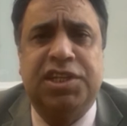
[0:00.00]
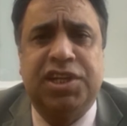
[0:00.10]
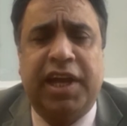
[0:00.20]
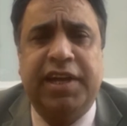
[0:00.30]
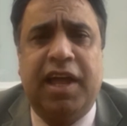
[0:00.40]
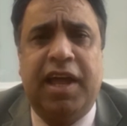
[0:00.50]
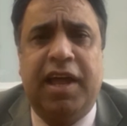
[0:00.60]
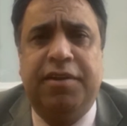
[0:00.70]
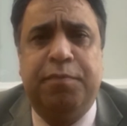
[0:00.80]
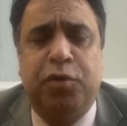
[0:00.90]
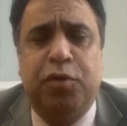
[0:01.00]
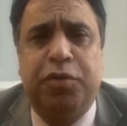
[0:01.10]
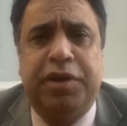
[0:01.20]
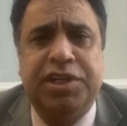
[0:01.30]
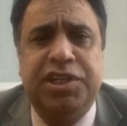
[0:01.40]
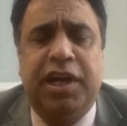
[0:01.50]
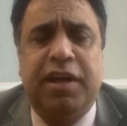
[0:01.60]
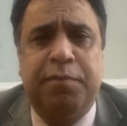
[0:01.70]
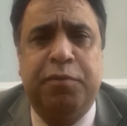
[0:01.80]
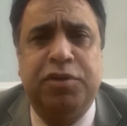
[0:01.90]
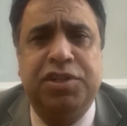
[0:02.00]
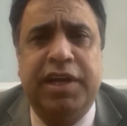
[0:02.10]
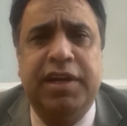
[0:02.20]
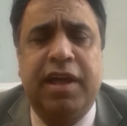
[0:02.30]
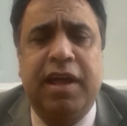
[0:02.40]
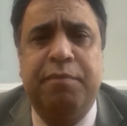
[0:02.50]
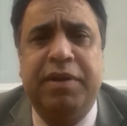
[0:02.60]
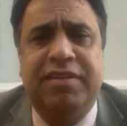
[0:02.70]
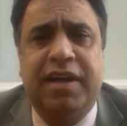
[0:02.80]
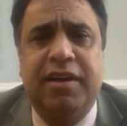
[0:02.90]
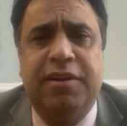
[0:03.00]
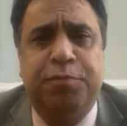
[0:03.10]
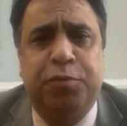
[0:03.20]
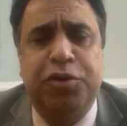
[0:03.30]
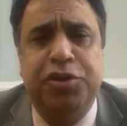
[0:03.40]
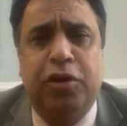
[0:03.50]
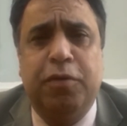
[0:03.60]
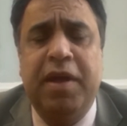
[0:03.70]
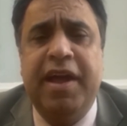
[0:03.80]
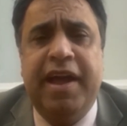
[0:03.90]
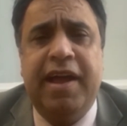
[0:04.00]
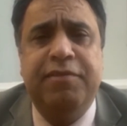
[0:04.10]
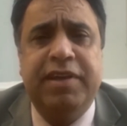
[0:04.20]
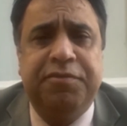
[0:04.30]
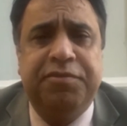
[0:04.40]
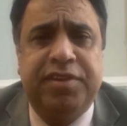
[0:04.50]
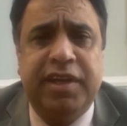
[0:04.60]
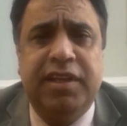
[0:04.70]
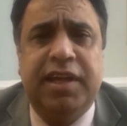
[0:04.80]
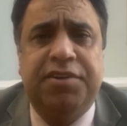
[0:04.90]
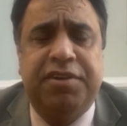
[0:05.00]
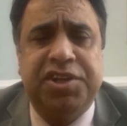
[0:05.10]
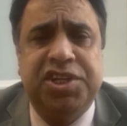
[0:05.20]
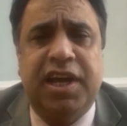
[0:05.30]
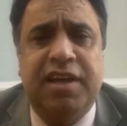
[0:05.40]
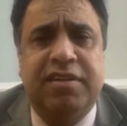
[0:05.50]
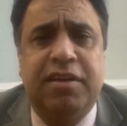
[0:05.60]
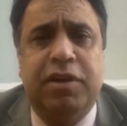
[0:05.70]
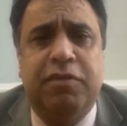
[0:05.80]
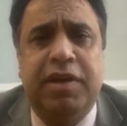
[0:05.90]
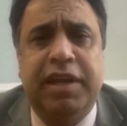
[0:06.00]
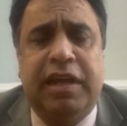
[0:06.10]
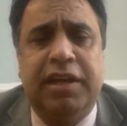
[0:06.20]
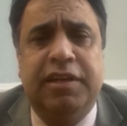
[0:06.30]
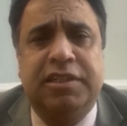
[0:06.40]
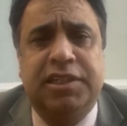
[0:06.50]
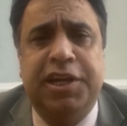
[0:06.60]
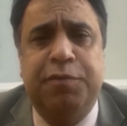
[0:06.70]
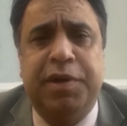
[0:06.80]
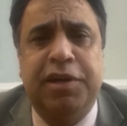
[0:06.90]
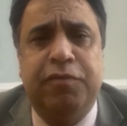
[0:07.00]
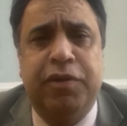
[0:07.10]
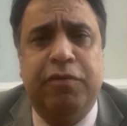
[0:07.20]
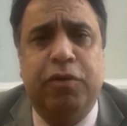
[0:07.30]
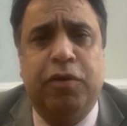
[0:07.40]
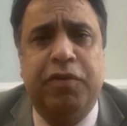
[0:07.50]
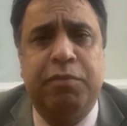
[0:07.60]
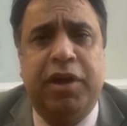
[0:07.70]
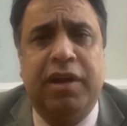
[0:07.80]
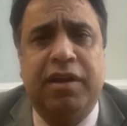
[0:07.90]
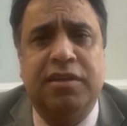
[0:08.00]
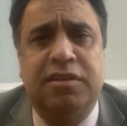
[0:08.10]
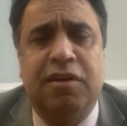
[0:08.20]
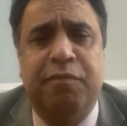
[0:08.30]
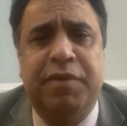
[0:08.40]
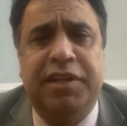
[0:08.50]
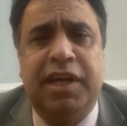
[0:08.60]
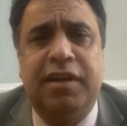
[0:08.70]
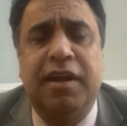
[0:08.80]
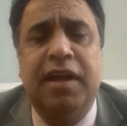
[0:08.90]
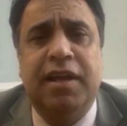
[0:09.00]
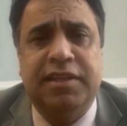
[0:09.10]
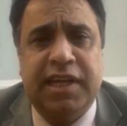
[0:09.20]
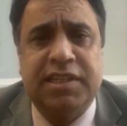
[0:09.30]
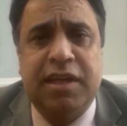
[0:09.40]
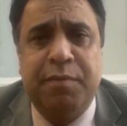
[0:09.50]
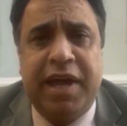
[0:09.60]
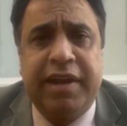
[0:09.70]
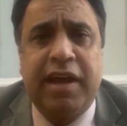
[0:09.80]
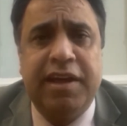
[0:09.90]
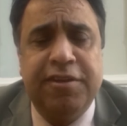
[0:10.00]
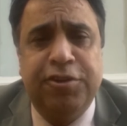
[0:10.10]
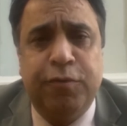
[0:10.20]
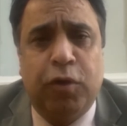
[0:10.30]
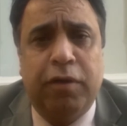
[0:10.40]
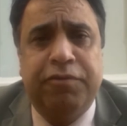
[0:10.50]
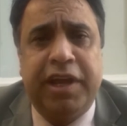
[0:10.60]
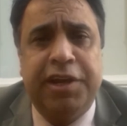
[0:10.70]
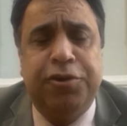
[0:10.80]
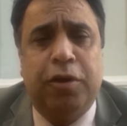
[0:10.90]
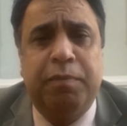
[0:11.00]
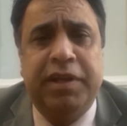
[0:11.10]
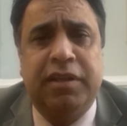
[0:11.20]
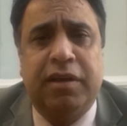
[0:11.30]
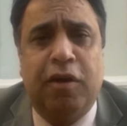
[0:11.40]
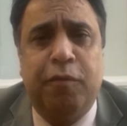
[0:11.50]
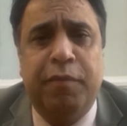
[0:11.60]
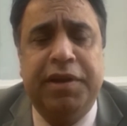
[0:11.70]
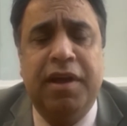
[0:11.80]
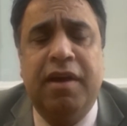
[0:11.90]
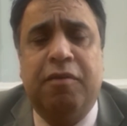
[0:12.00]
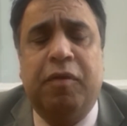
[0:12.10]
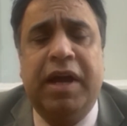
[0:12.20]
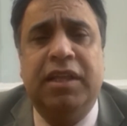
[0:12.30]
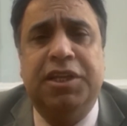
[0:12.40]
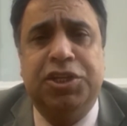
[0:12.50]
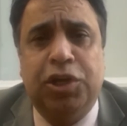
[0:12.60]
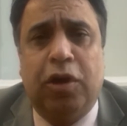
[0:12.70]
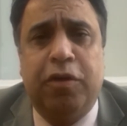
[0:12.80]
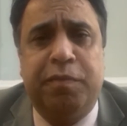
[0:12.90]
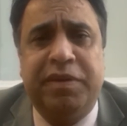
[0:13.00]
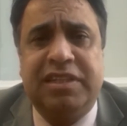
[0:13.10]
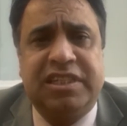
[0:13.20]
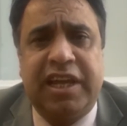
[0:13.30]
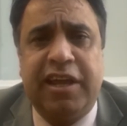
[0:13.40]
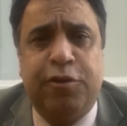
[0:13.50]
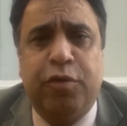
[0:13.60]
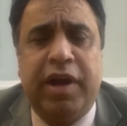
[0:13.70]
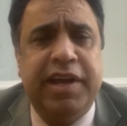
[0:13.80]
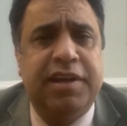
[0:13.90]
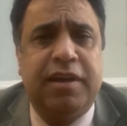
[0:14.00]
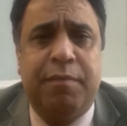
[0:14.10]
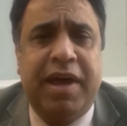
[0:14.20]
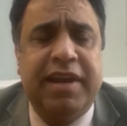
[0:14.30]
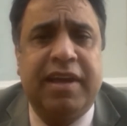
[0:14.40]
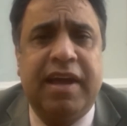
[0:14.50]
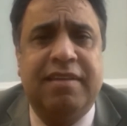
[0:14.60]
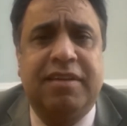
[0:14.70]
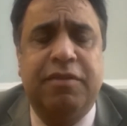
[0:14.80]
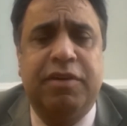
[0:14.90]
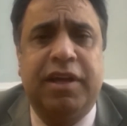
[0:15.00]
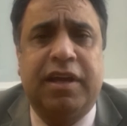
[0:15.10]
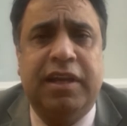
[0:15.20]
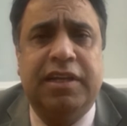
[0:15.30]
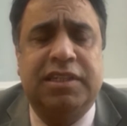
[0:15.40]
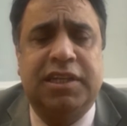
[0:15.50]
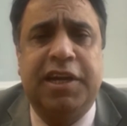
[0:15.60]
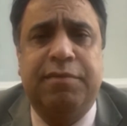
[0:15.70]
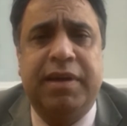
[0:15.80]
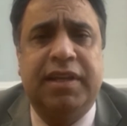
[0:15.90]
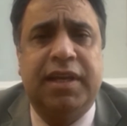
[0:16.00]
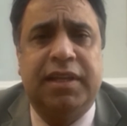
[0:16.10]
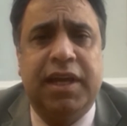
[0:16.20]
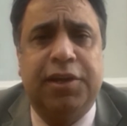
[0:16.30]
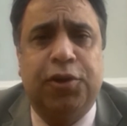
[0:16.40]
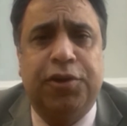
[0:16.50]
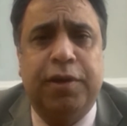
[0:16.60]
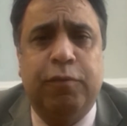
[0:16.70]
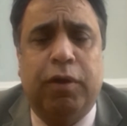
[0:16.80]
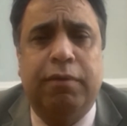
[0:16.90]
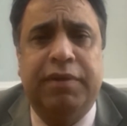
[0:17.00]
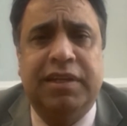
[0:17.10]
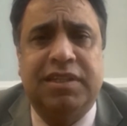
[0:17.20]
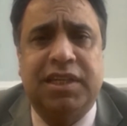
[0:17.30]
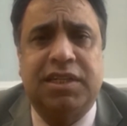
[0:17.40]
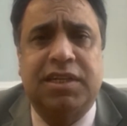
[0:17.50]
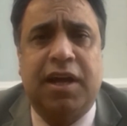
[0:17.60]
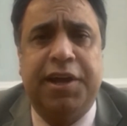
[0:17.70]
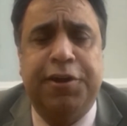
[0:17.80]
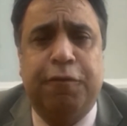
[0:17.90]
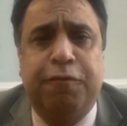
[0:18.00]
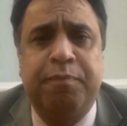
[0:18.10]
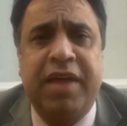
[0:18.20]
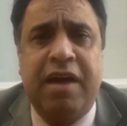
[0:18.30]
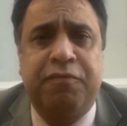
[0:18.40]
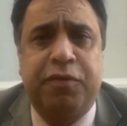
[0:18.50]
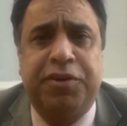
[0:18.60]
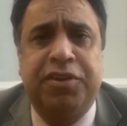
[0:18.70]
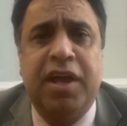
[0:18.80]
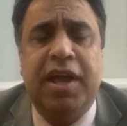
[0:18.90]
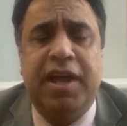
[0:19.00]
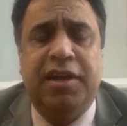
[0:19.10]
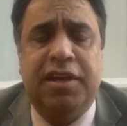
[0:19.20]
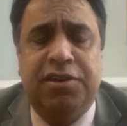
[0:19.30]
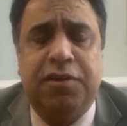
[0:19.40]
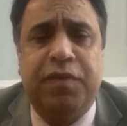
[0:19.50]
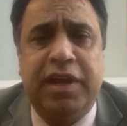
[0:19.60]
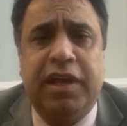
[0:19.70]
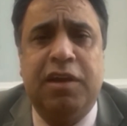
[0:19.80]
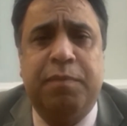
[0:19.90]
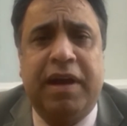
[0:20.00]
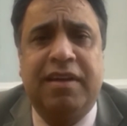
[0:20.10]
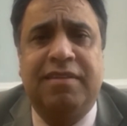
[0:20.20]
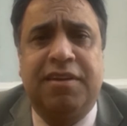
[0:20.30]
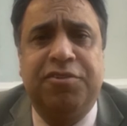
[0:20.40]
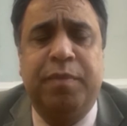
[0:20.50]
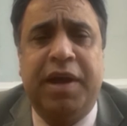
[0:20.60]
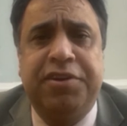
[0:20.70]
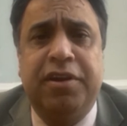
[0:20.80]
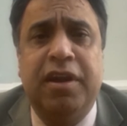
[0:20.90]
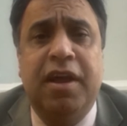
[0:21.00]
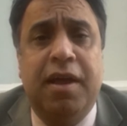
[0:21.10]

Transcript: China, and pro-Russia and pro-China camp. And second is pro-Europe. And we have seen that Russia has given a very clear statement in favor of Imran Khan's government that, yes, America is involved in toppling the government. While the Europe is staying quiet, America has given a clear statement that they are not involved in such kind of efforts in interfering in Pakistan's matter.